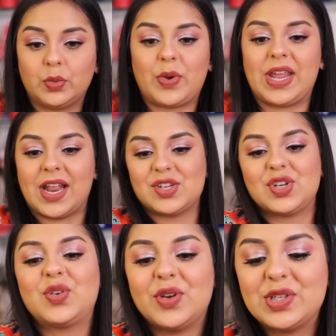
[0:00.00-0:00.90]
wait, I
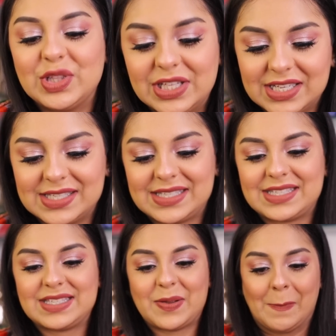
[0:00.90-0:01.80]
should go into
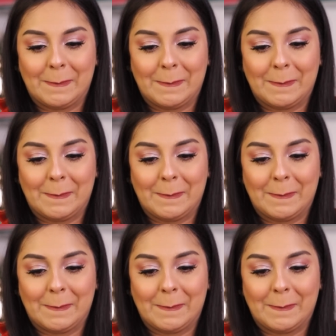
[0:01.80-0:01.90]
this.